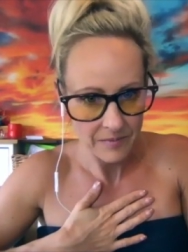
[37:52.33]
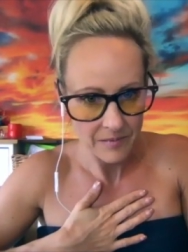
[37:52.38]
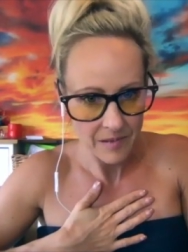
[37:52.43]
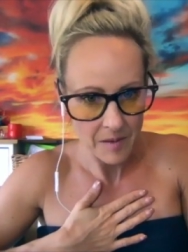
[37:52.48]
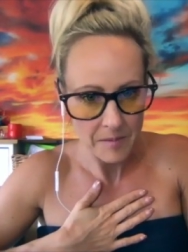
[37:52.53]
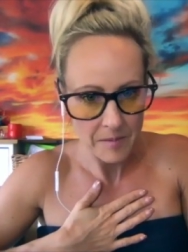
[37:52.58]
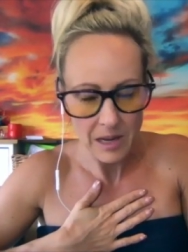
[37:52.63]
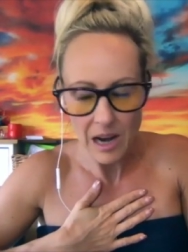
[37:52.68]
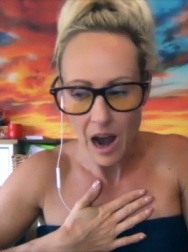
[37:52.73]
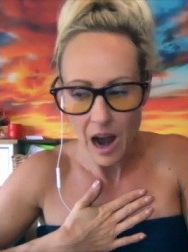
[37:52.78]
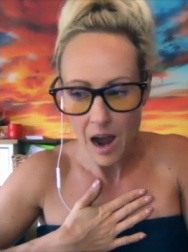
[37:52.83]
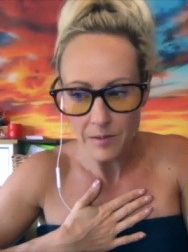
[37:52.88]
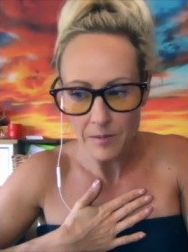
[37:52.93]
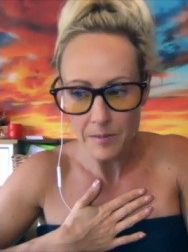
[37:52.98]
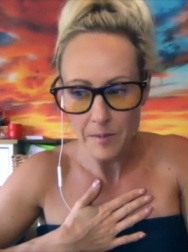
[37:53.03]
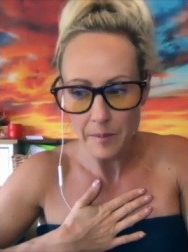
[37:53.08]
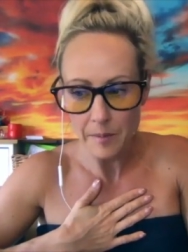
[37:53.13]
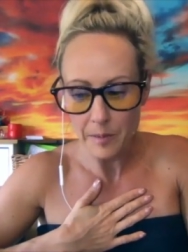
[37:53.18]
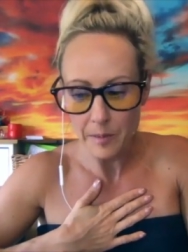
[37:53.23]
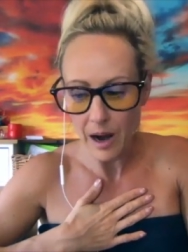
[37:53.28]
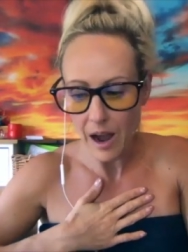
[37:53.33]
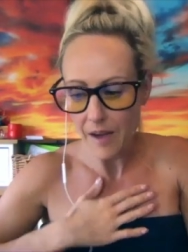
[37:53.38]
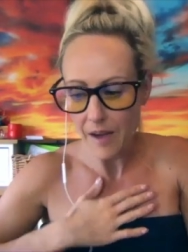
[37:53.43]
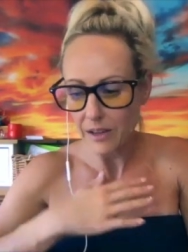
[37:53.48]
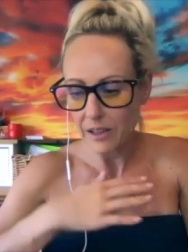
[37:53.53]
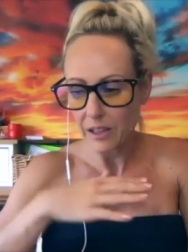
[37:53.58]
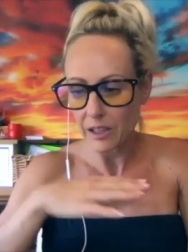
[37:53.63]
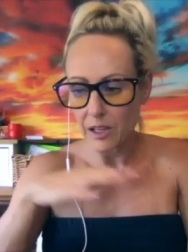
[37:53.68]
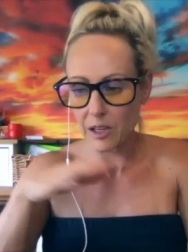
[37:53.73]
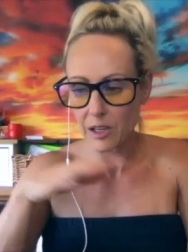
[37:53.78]
I mean, I remember
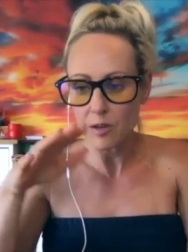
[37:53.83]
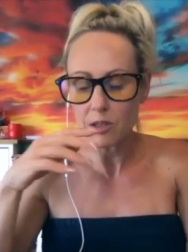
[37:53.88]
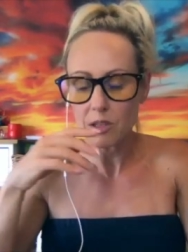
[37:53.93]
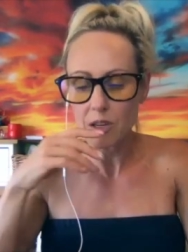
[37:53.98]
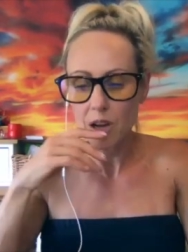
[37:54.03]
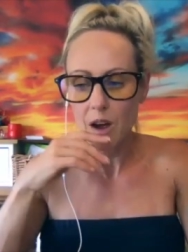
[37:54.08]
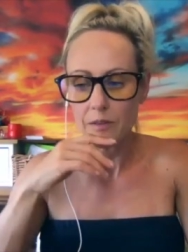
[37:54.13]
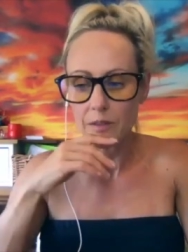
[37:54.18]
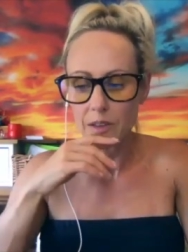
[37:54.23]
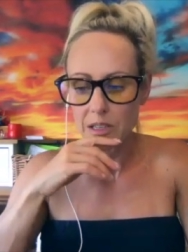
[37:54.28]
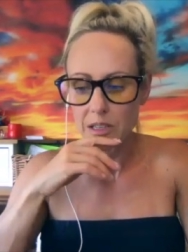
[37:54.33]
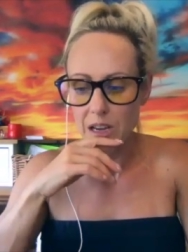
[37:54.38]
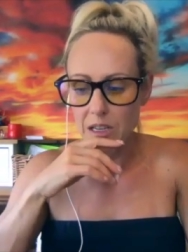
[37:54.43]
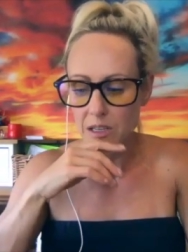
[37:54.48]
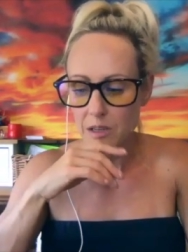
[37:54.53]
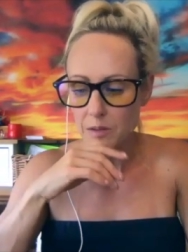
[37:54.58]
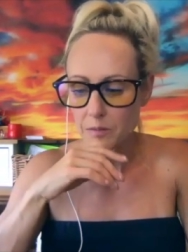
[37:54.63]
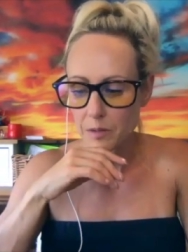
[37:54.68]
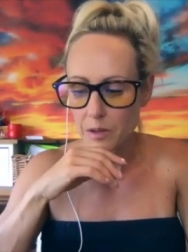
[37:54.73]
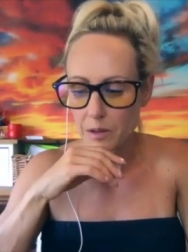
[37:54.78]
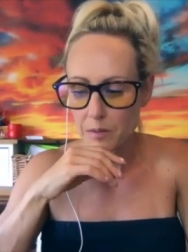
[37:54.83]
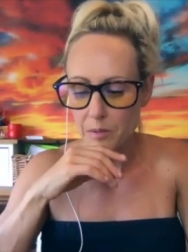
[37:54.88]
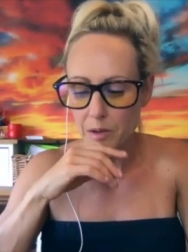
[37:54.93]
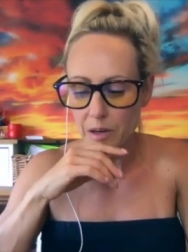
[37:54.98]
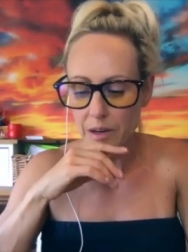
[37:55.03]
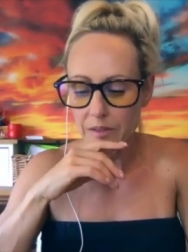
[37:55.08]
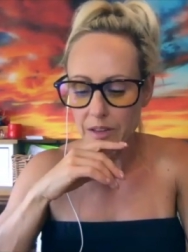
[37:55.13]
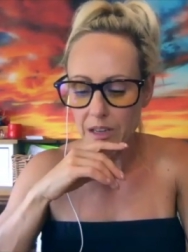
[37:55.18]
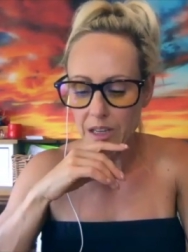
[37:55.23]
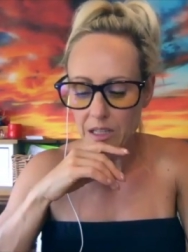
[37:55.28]
having a huge conversation with a
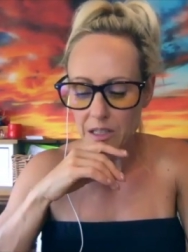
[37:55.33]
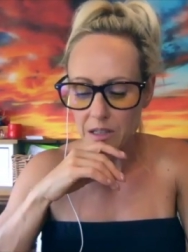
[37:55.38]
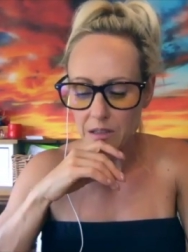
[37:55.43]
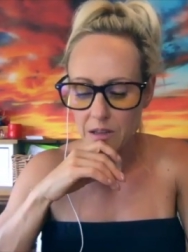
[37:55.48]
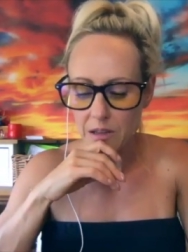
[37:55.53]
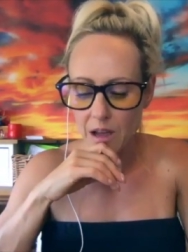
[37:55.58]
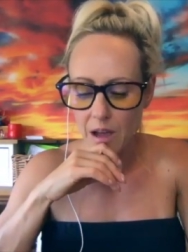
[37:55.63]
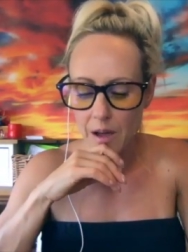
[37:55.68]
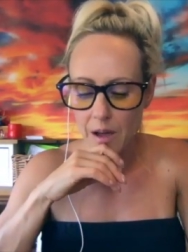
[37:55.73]
previous,